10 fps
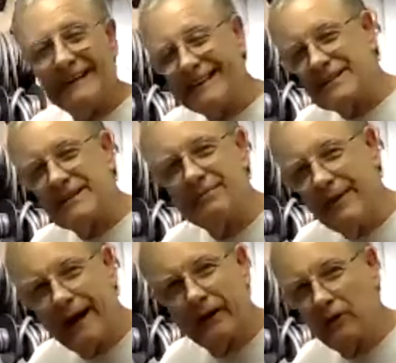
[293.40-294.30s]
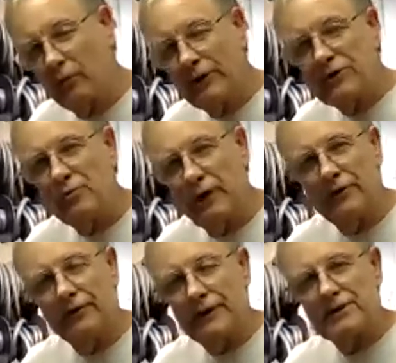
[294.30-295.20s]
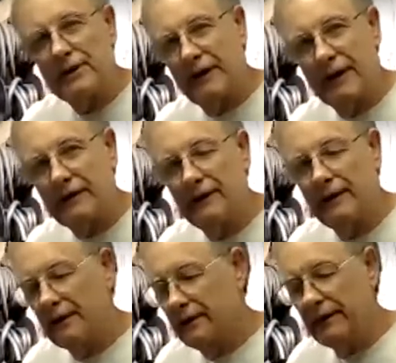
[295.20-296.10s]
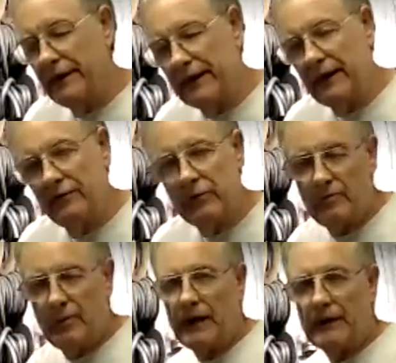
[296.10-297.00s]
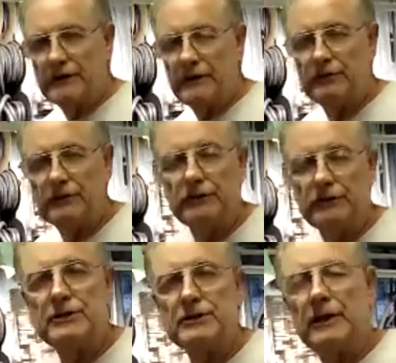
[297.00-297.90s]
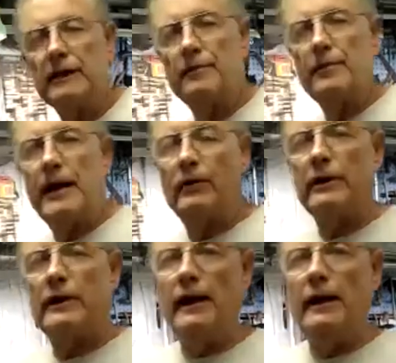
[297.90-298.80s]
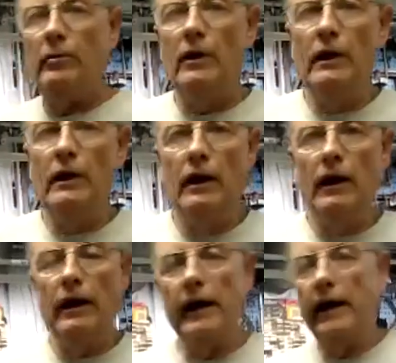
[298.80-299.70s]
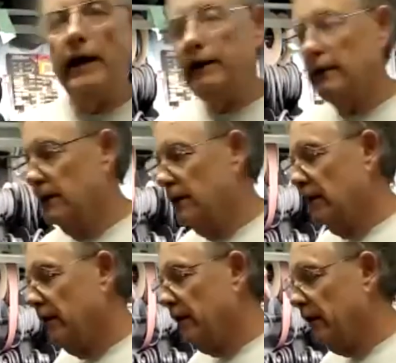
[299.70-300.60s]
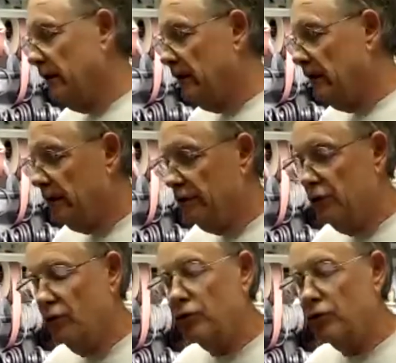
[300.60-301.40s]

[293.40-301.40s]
It doesn't matter which one you disconnect the negative or the positive. Just disconnect the battery cable. And you